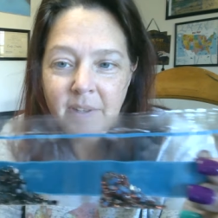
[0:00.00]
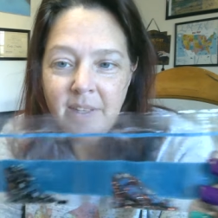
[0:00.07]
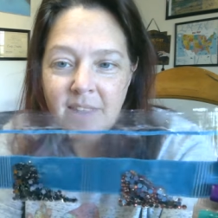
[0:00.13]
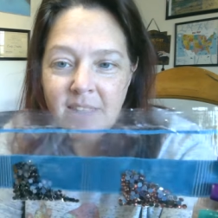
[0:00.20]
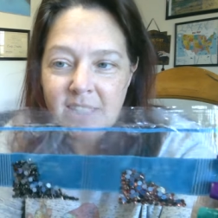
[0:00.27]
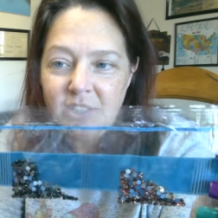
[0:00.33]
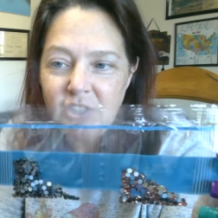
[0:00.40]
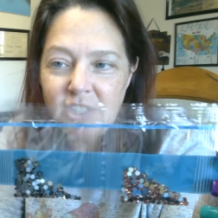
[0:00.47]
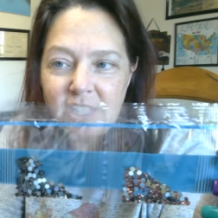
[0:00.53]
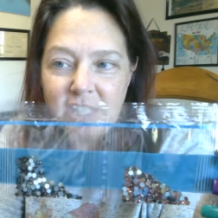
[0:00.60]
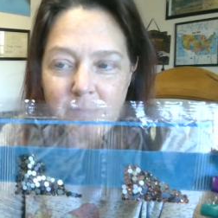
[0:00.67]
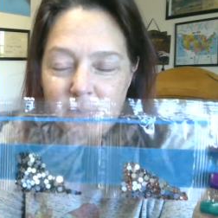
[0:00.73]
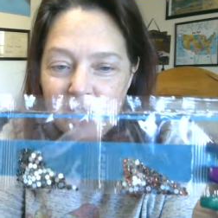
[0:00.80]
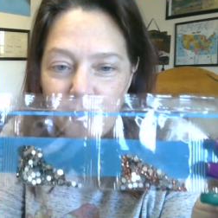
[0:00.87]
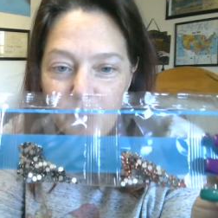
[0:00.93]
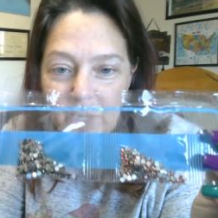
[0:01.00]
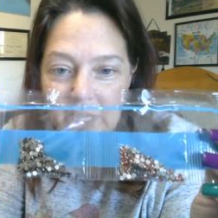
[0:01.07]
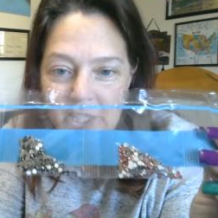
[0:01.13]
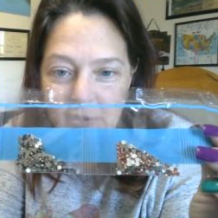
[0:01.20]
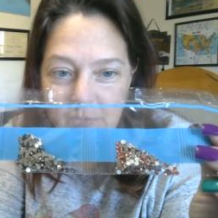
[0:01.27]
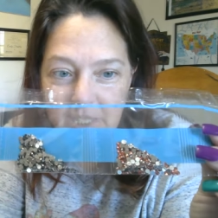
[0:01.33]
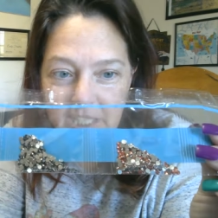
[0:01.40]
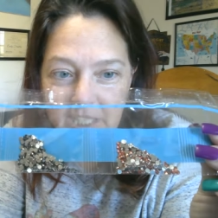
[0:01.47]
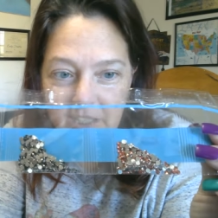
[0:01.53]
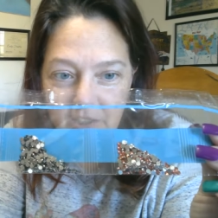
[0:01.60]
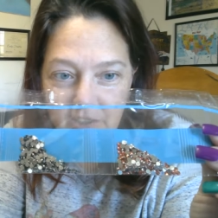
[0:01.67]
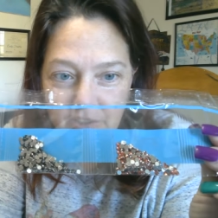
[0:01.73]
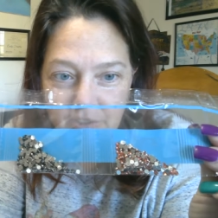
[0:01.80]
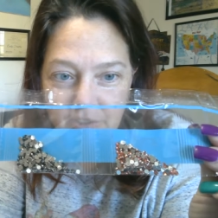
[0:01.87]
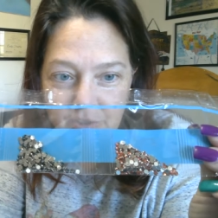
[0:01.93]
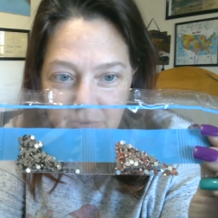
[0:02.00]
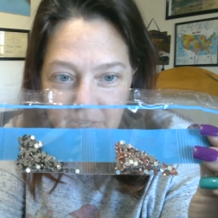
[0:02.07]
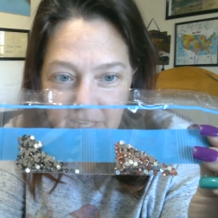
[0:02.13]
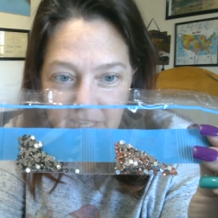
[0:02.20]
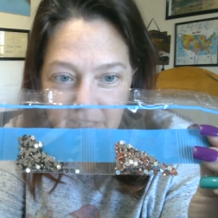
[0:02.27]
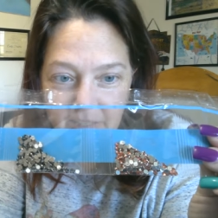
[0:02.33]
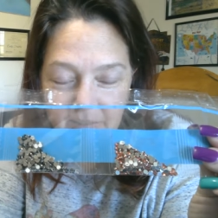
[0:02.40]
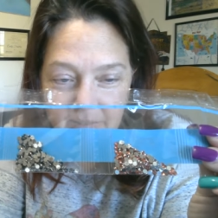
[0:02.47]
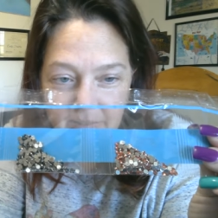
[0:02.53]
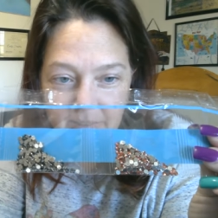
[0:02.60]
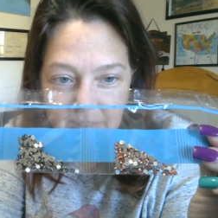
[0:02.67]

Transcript: This just seems like way too many colors, right?